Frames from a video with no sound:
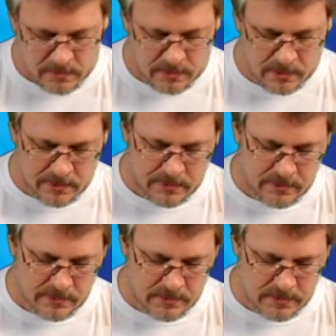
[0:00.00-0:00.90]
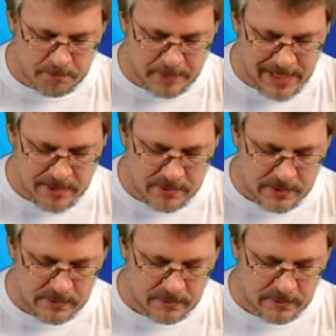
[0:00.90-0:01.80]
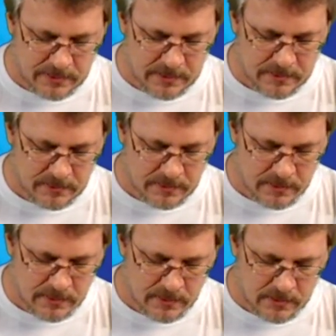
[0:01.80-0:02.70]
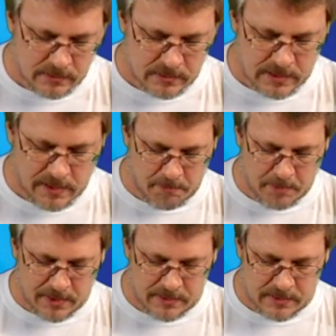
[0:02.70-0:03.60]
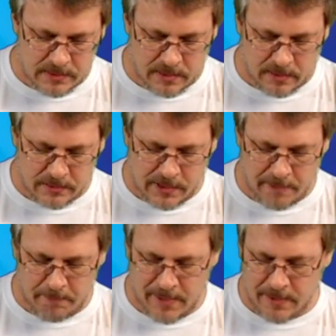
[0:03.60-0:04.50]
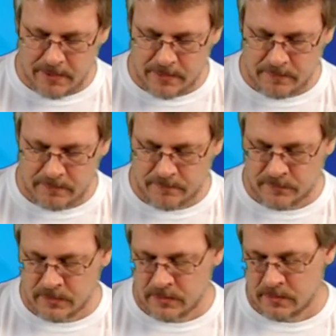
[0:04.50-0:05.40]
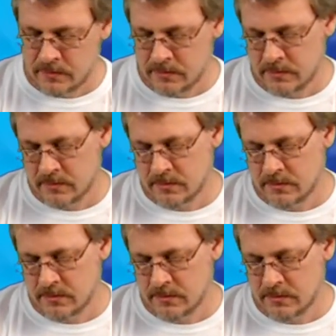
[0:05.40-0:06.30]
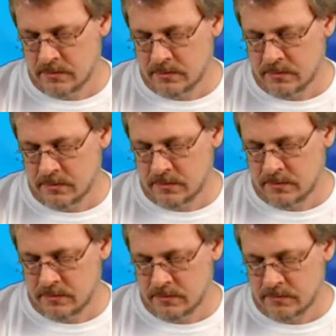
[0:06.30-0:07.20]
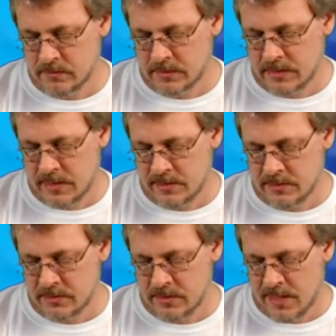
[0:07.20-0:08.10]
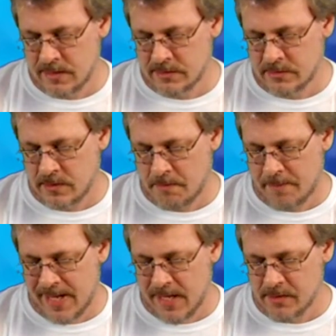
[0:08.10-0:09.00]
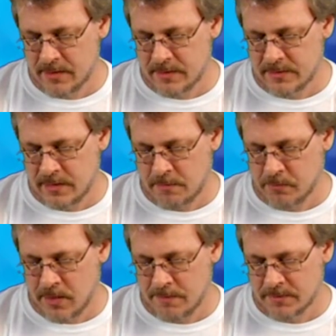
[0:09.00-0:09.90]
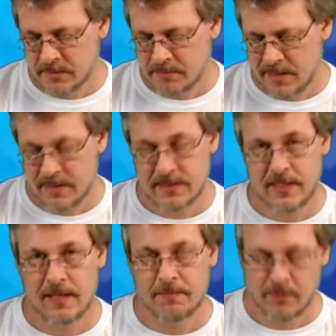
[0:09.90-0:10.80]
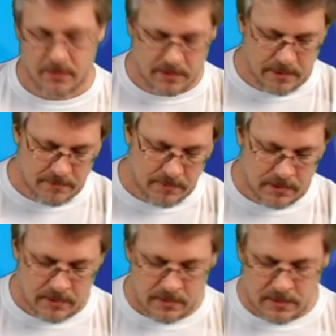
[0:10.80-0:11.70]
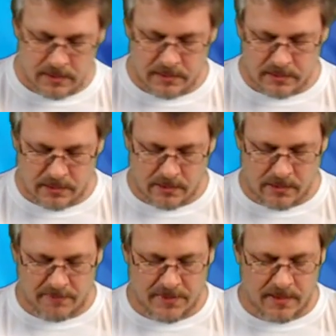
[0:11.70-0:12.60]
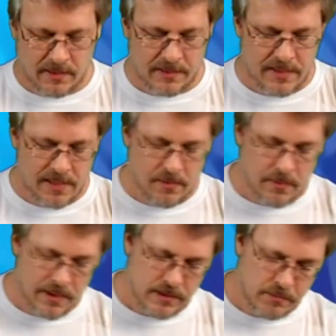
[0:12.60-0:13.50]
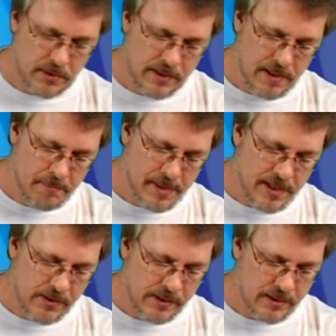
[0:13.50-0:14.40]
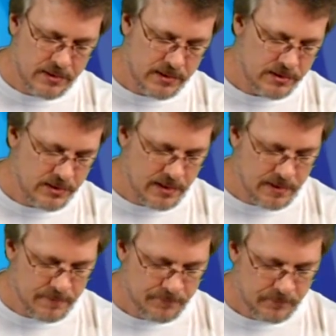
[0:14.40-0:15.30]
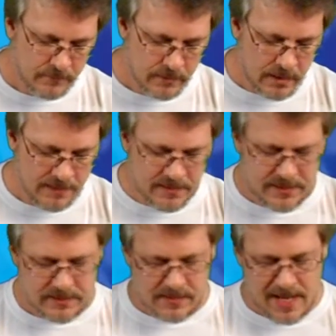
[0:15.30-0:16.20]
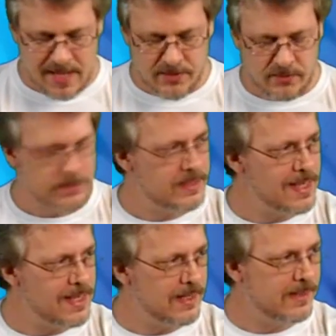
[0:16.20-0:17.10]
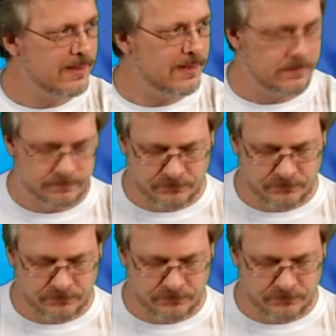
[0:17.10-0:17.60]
on it. There's a battery here. Looks a button cell type battery. Um, it says do not install battery until prompted by the setup program. So evidently they don't want us putting that battery in just yet. And this is the actual tag here.